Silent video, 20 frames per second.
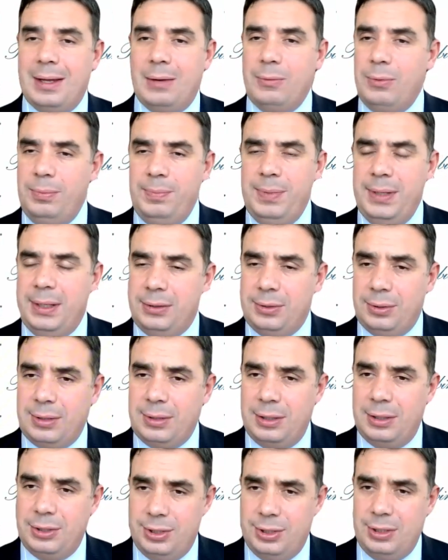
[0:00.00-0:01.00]
That would be a
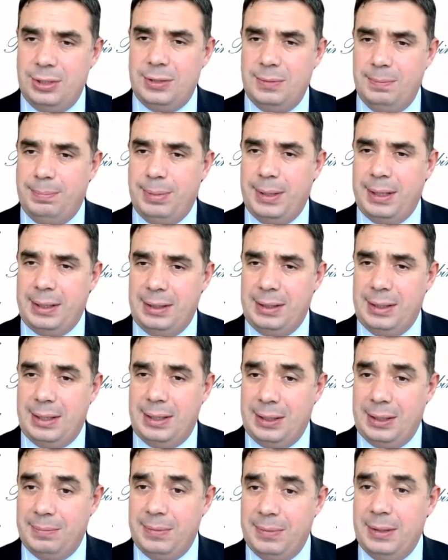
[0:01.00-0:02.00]
total change in
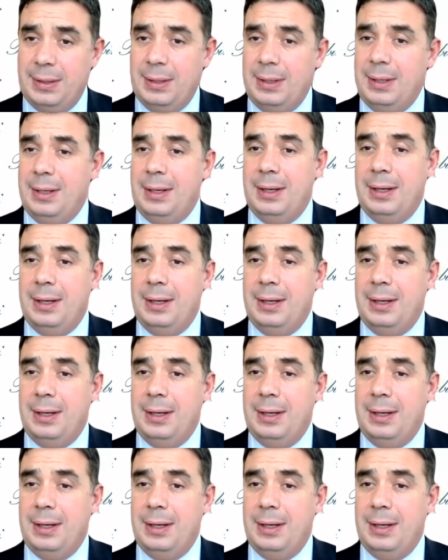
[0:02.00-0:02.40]
paradigm.